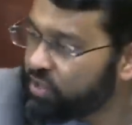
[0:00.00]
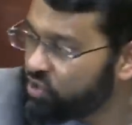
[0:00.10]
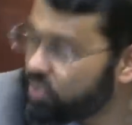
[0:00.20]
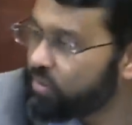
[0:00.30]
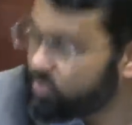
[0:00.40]

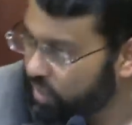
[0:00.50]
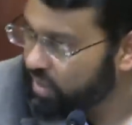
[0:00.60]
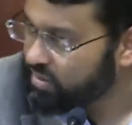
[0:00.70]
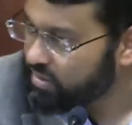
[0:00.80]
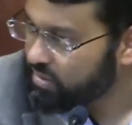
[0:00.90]
Jesus
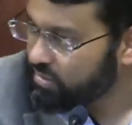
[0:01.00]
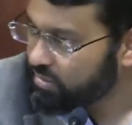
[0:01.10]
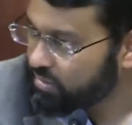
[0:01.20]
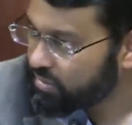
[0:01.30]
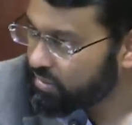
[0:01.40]
Christ.
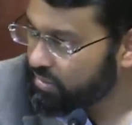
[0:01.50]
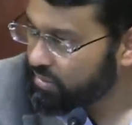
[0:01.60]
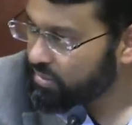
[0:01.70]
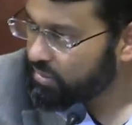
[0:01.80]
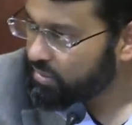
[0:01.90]

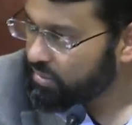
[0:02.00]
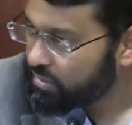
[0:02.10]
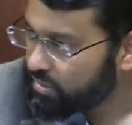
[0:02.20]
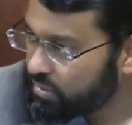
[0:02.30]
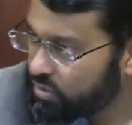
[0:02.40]

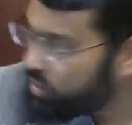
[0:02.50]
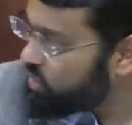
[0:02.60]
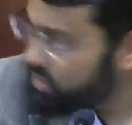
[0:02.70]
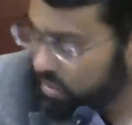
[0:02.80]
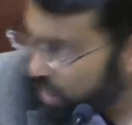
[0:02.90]
So
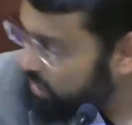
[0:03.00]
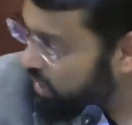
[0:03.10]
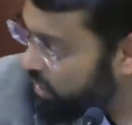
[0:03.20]
there's nothing